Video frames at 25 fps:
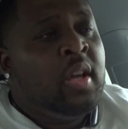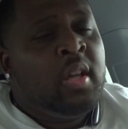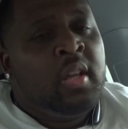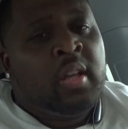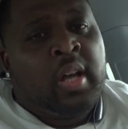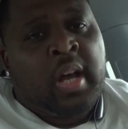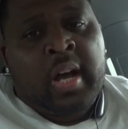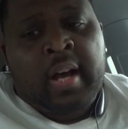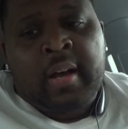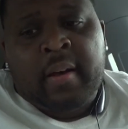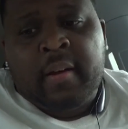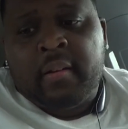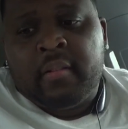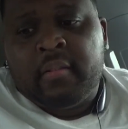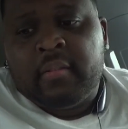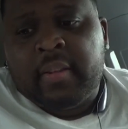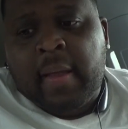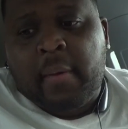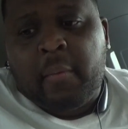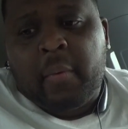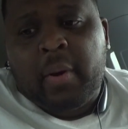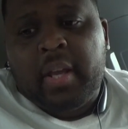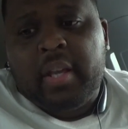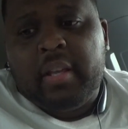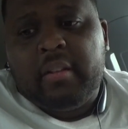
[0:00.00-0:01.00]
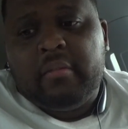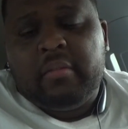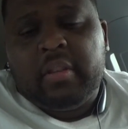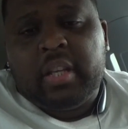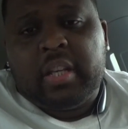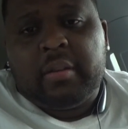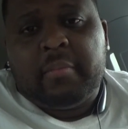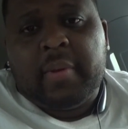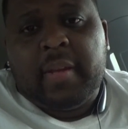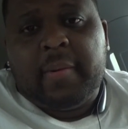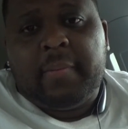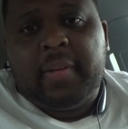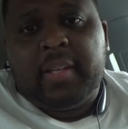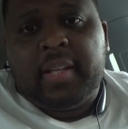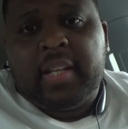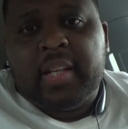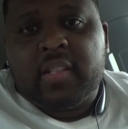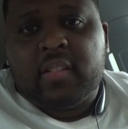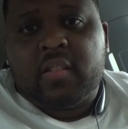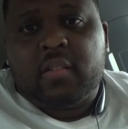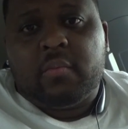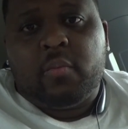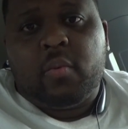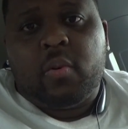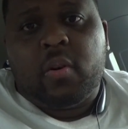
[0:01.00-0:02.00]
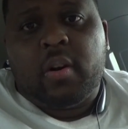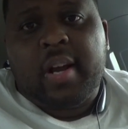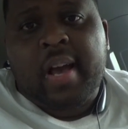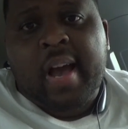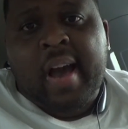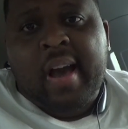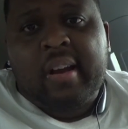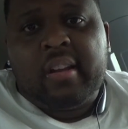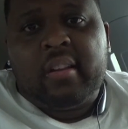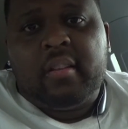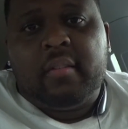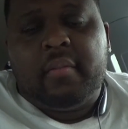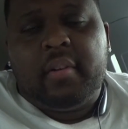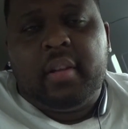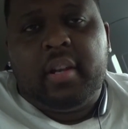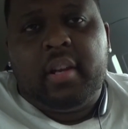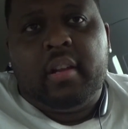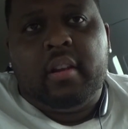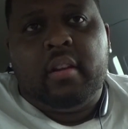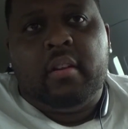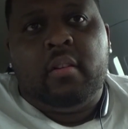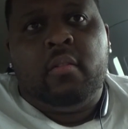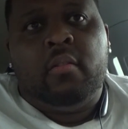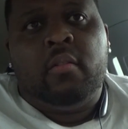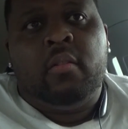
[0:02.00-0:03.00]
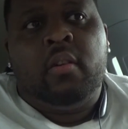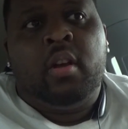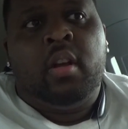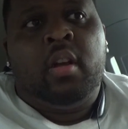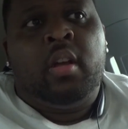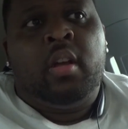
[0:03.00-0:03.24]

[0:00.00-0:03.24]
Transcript: That way you can maybe get some more out of the video.